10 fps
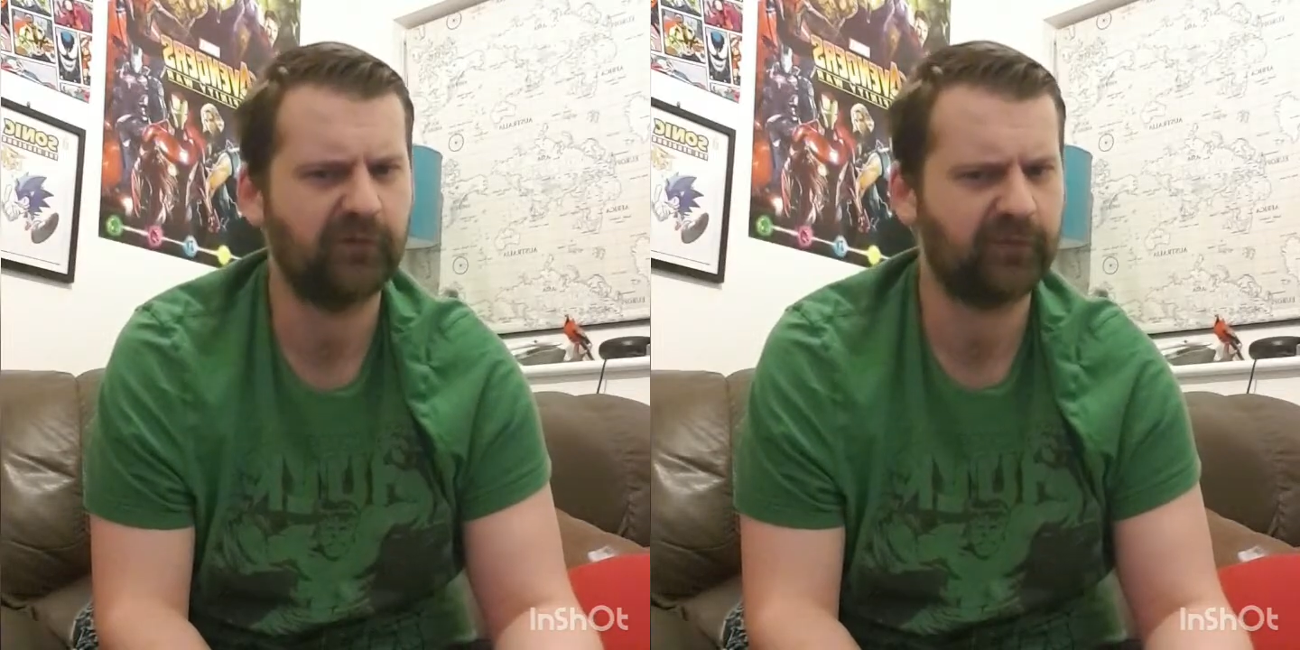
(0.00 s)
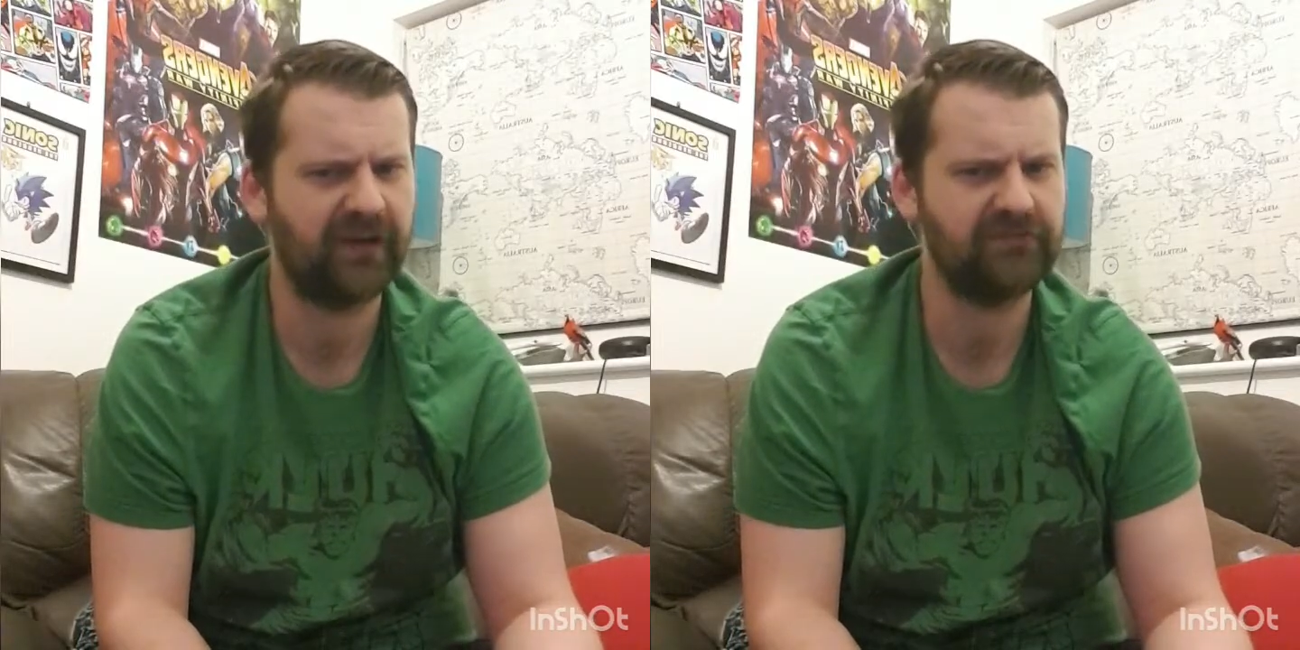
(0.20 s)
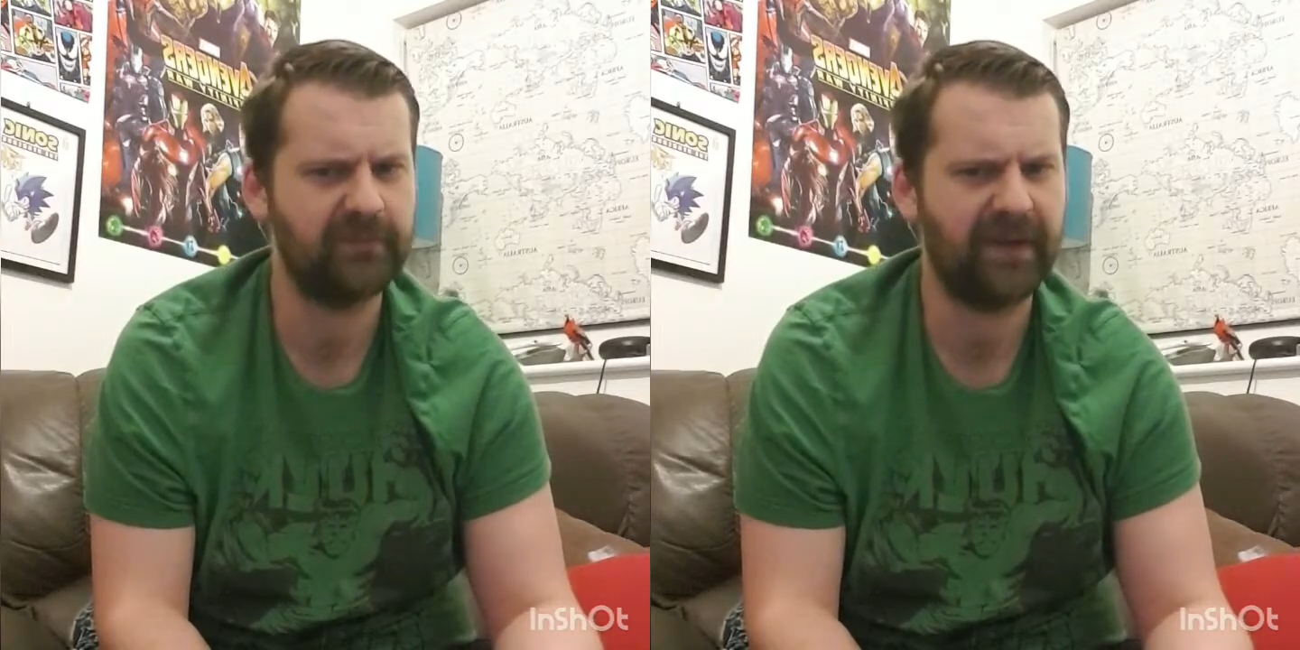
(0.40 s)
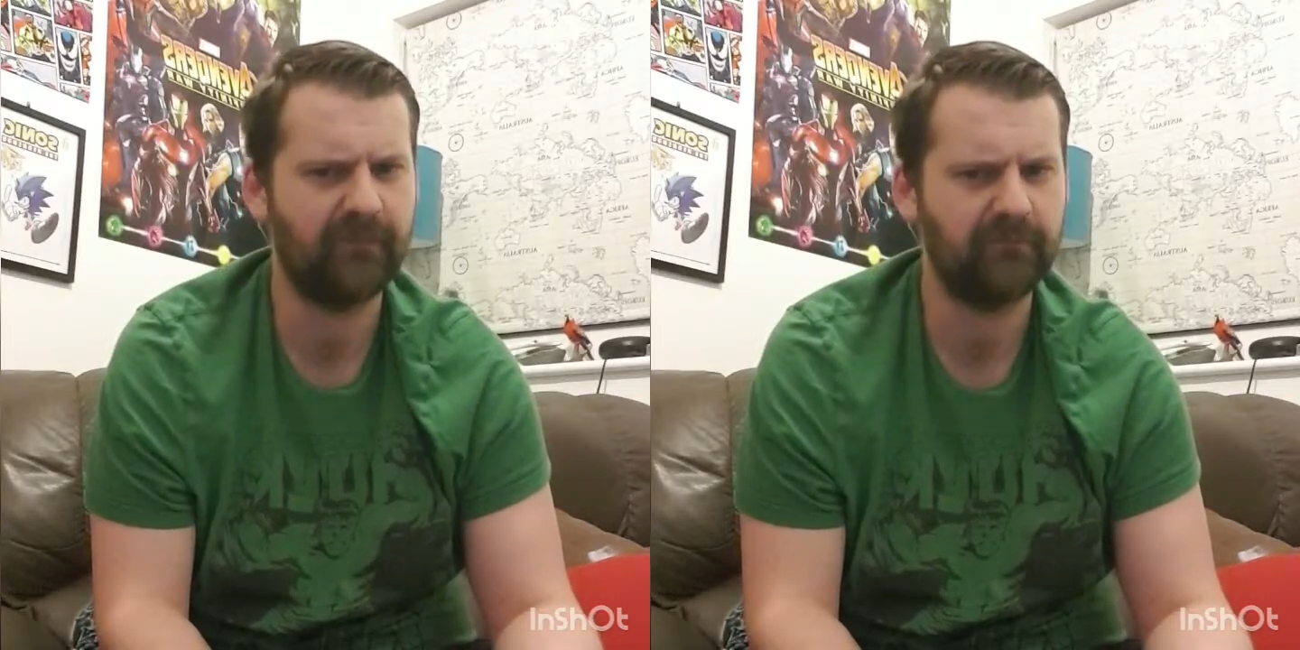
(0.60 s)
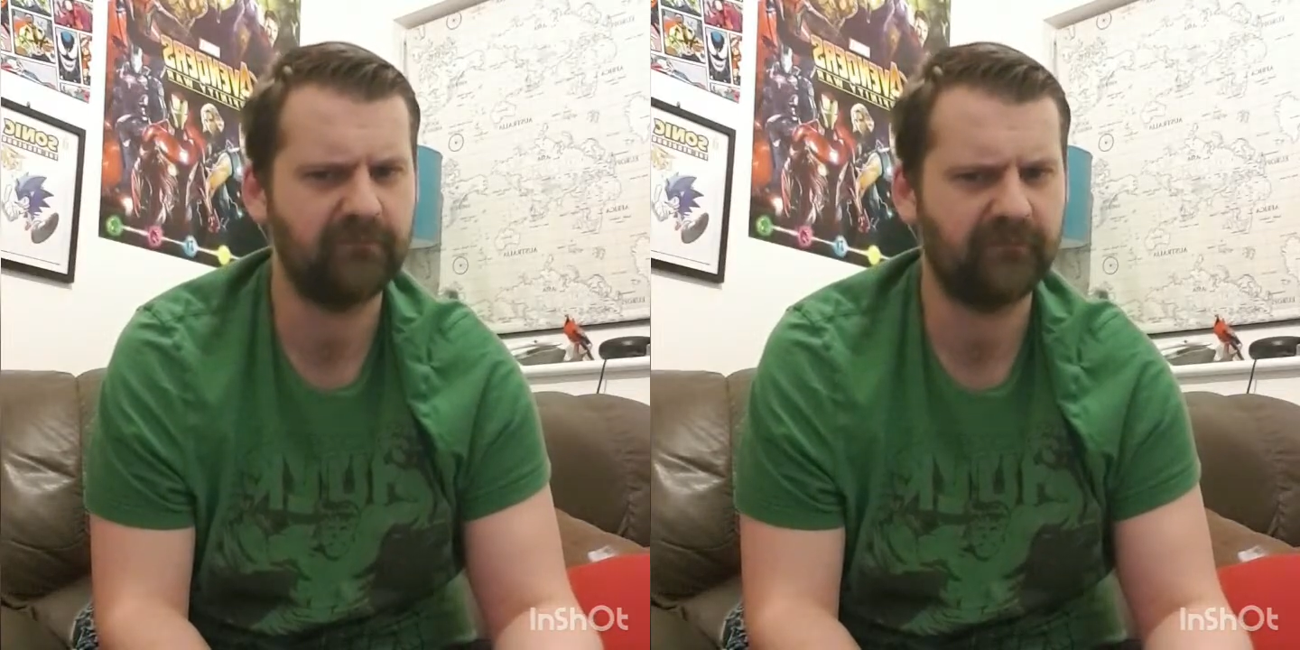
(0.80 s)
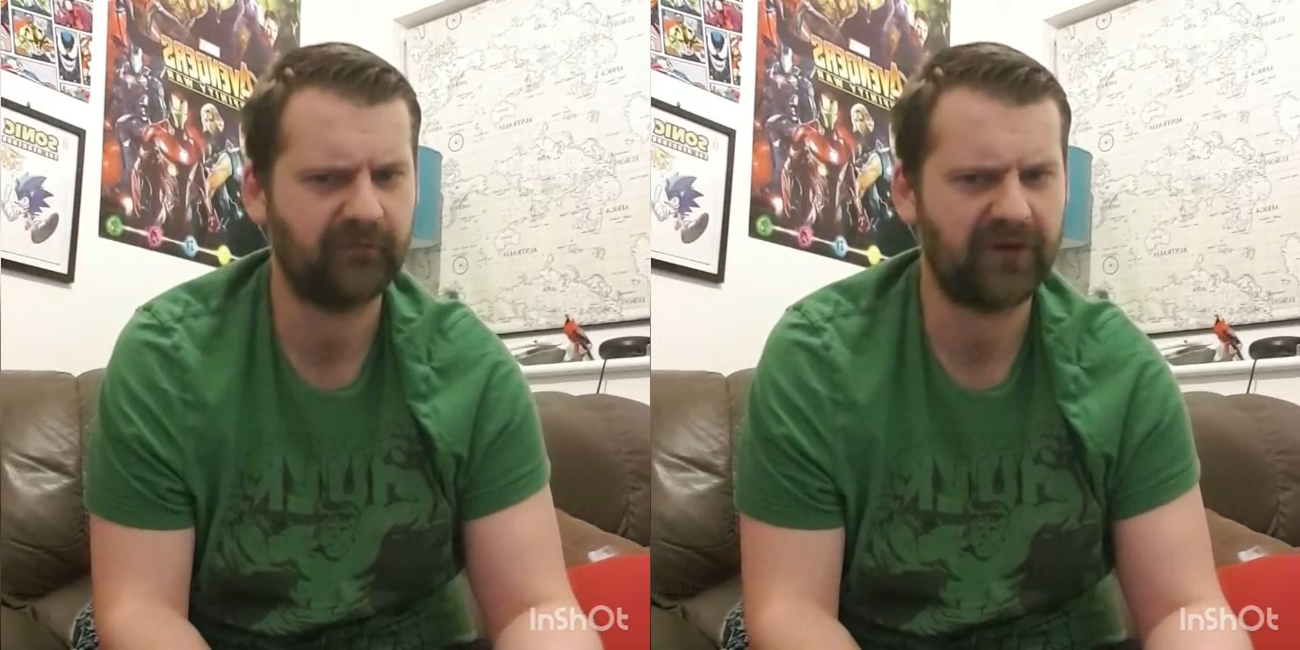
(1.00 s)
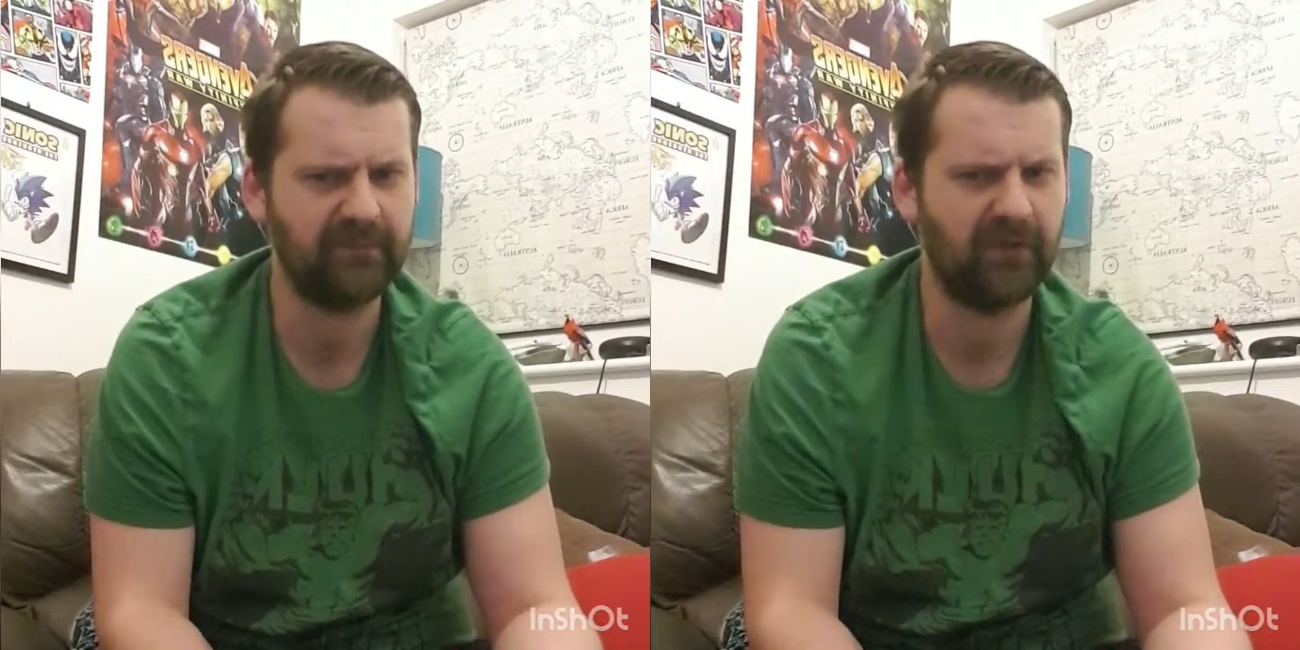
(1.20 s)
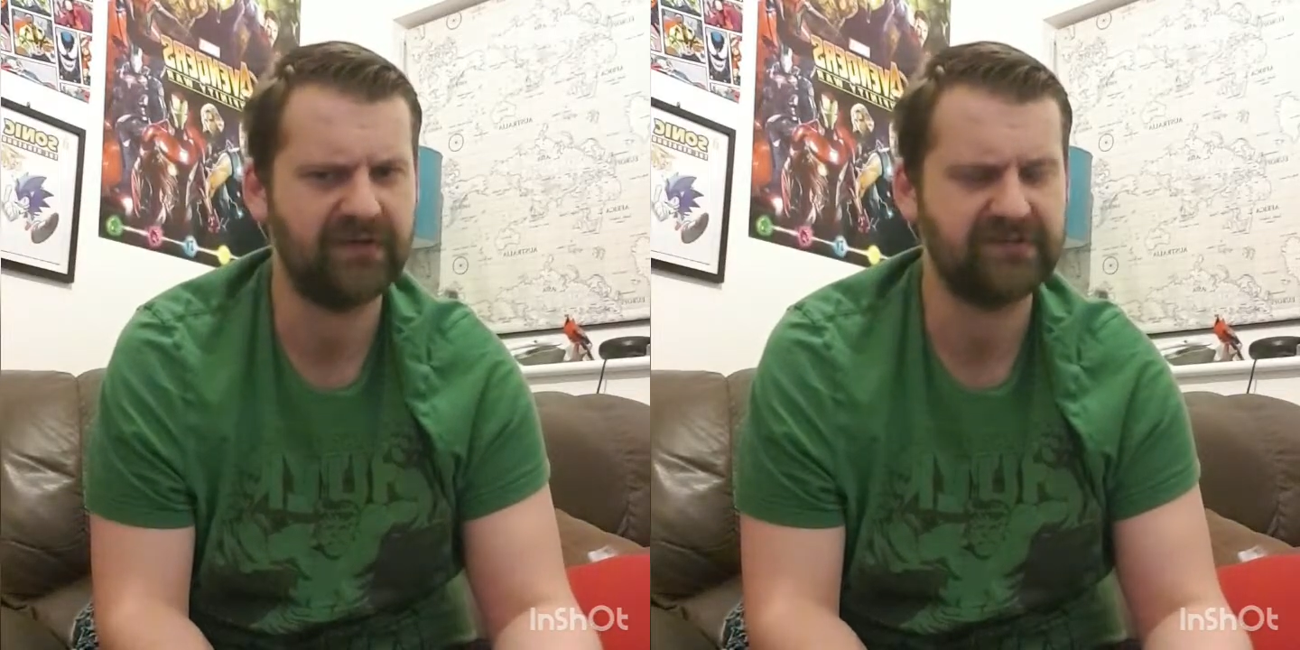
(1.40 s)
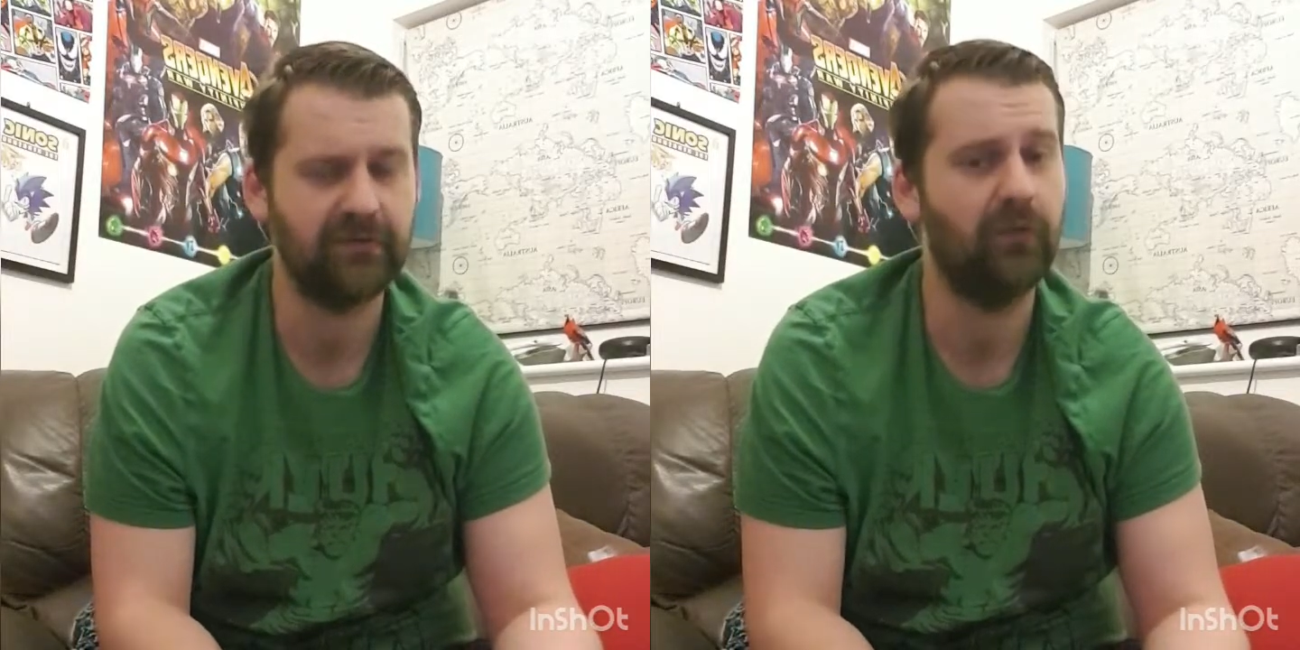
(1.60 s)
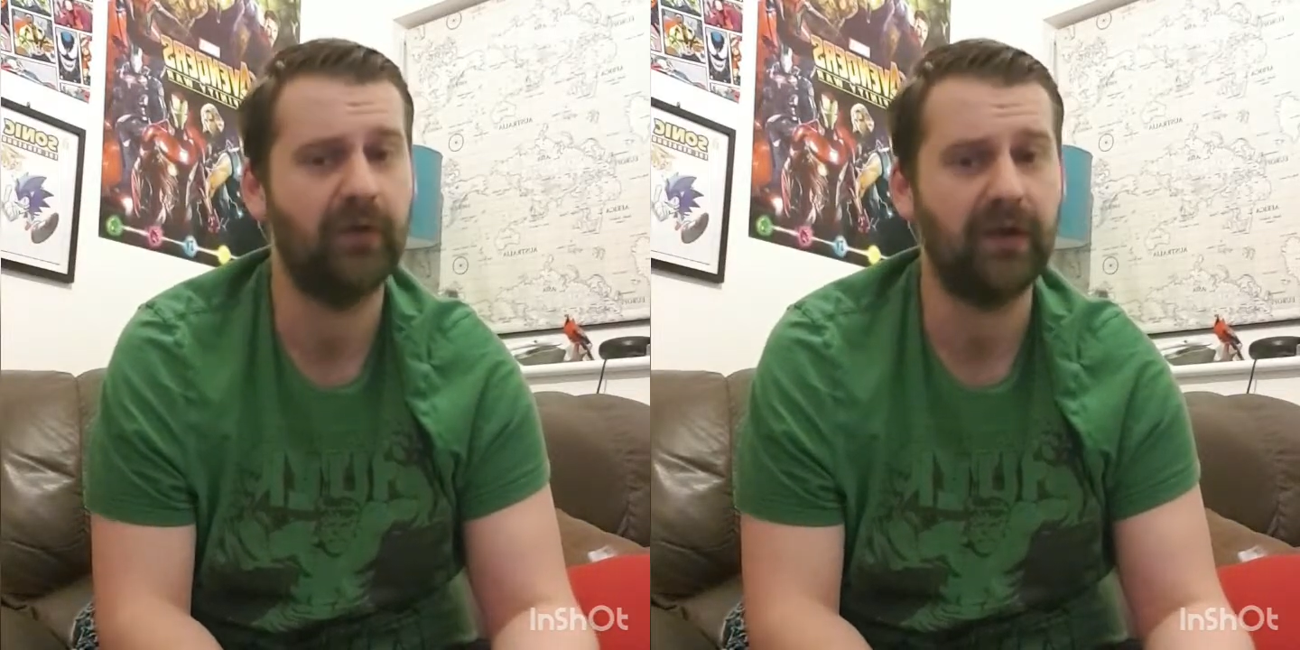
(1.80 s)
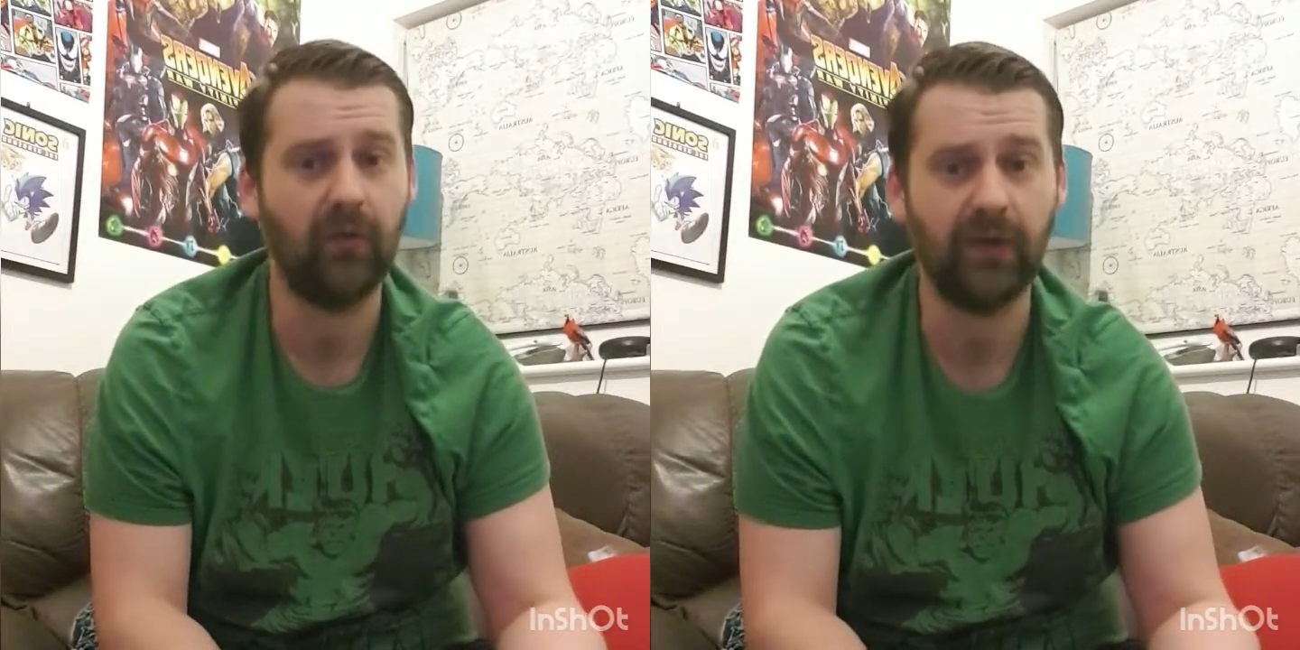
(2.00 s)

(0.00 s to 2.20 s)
£300 Framemeister or